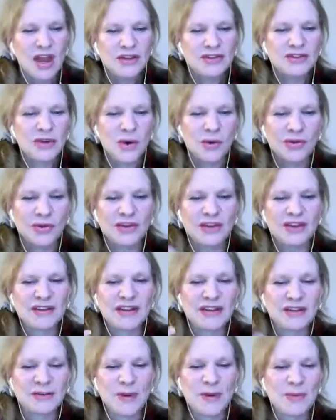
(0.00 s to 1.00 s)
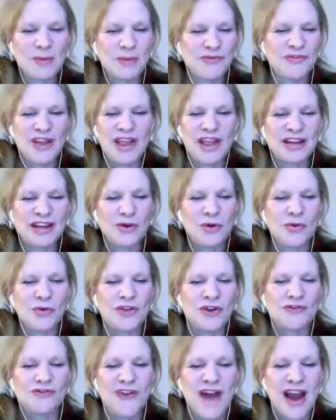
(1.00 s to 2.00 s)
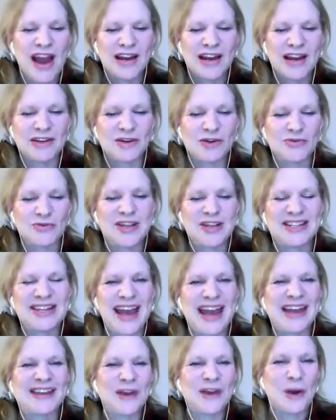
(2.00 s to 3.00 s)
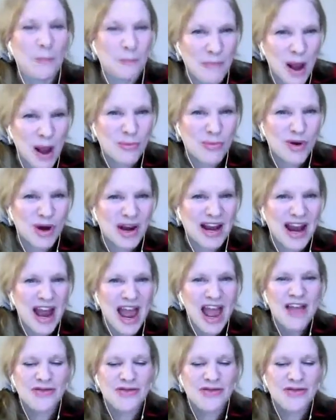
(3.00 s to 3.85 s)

So these people feel like, they're fighting to retain their memory,